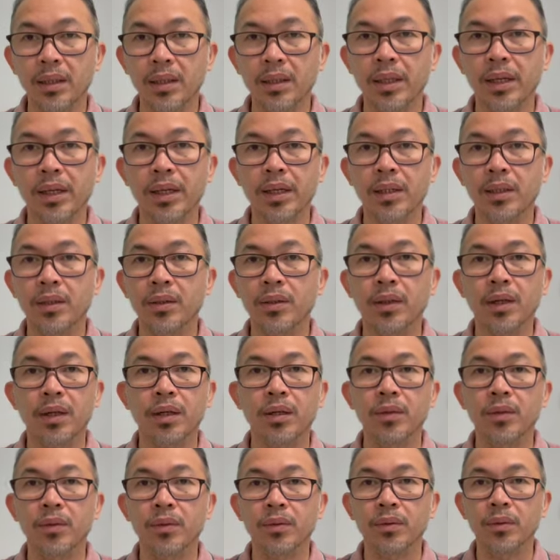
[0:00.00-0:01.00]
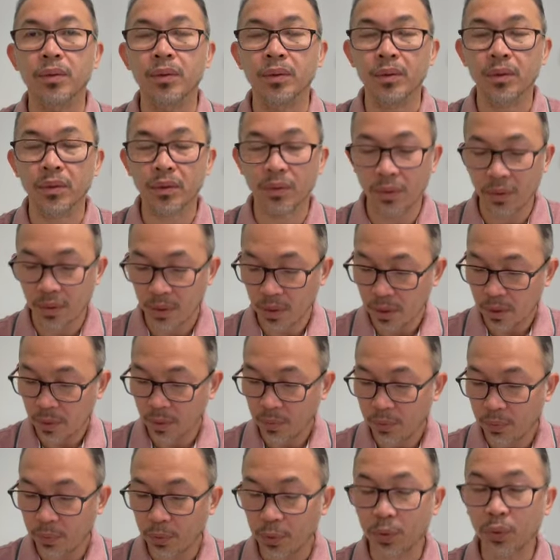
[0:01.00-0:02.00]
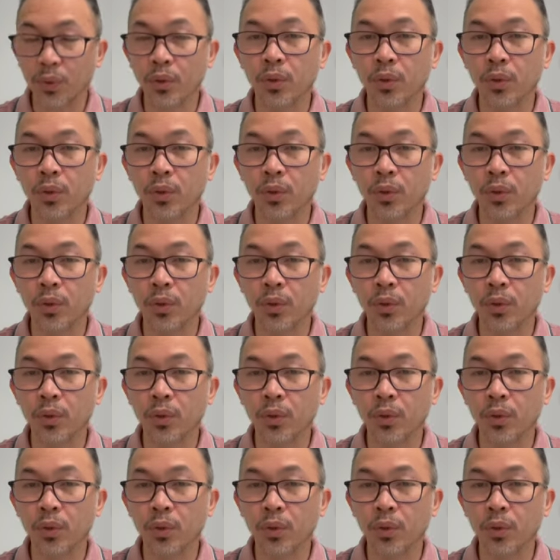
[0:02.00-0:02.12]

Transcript: there. You can put